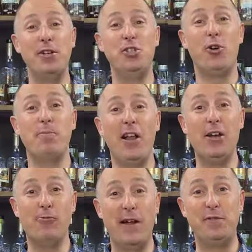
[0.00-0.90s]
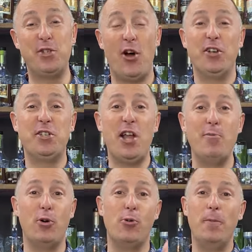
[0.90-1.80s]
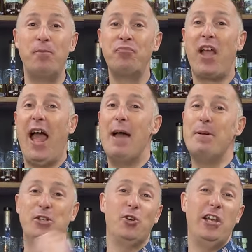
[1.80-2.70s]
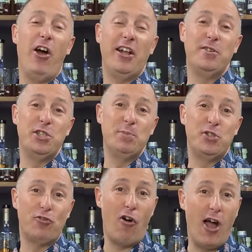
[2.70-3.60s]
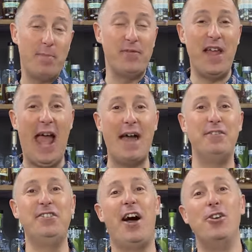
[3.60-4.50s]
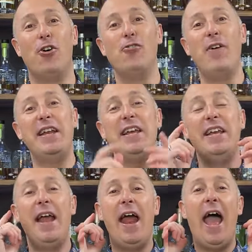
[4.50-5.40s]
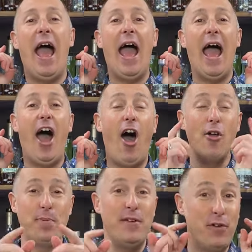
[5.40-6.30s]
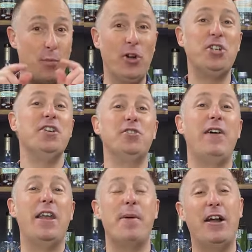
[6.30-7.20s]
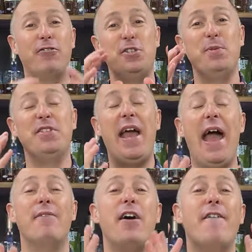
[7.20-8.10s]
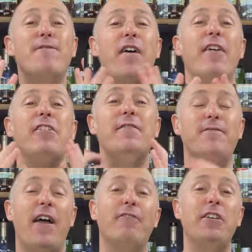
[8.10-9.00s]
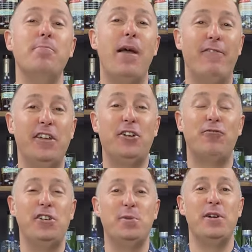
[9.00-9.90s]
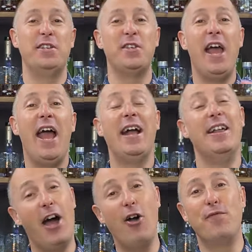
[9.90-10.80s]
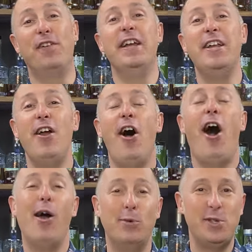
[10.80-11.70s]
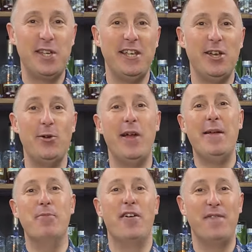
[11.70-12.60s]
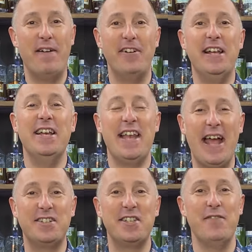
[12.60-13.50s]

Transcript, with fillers: you enjoyed my little riffs on a snowball. Uh, make sure you like and subscribe if you haven't done already. Uh, hope if you're watching this around about Christmas, have a very, very Merry Christmas. And then hopefully I will see you in my very next